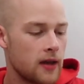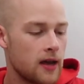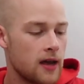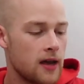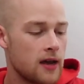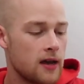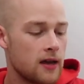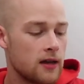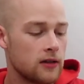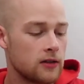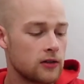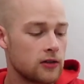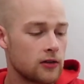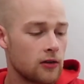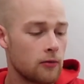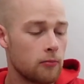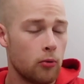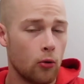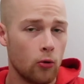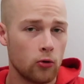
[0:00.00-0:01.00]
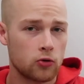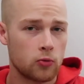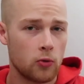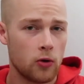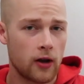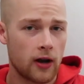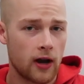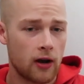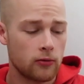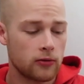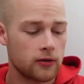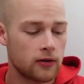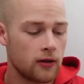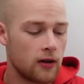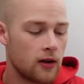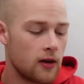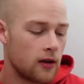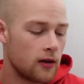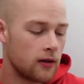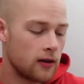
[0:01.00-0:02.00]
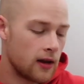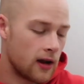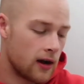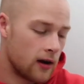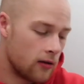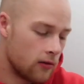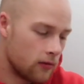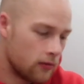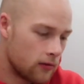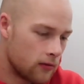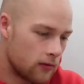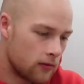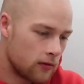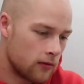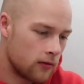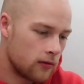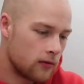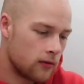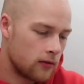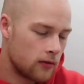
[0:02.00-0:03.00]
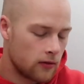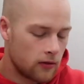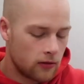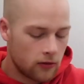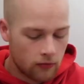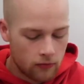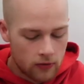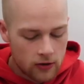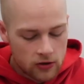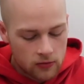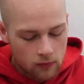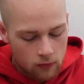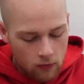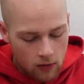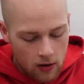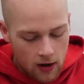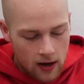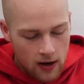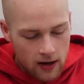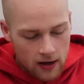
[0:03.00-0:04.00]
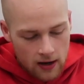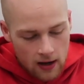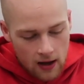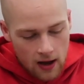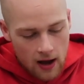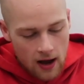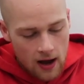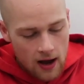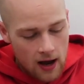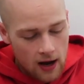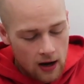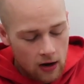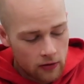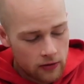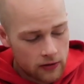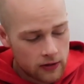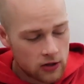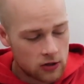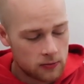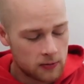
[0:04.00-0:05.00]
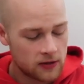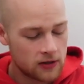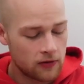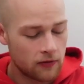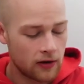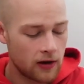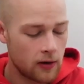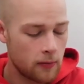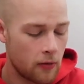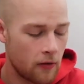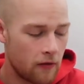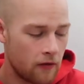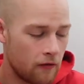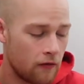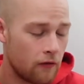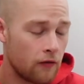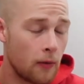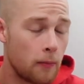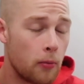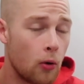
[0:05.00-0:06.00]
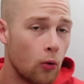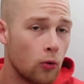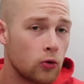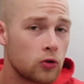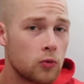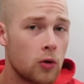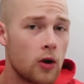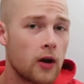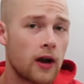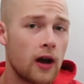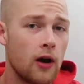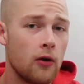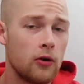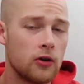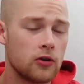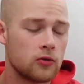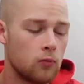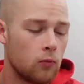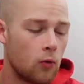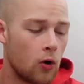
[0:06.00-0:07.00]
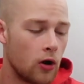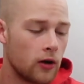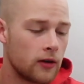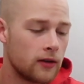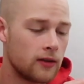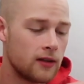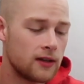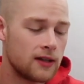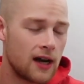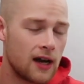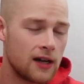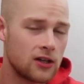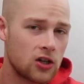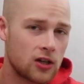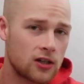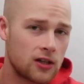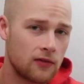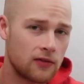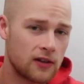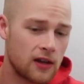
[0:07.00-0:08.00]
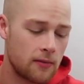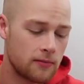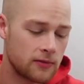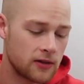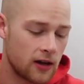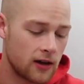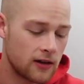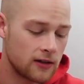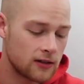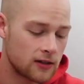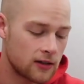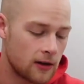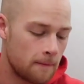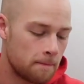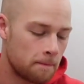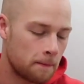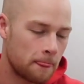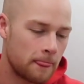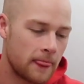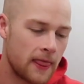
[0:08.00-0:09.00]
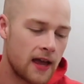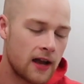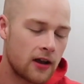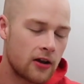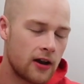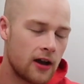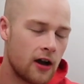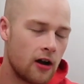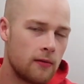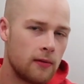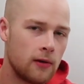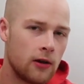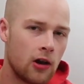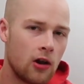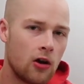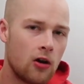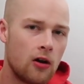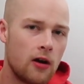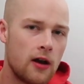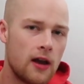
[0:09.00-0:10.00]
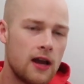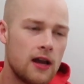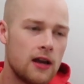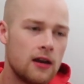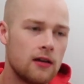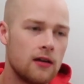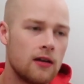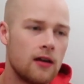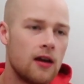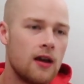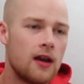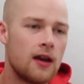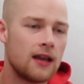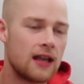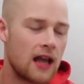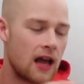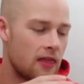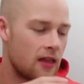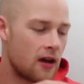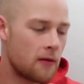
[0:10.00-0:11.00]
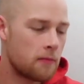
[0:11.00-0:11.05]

is post-workout. Now, the reason why I got these specifically for post-workout is, one, the digestive enzymes. They're gonna help a lot in getting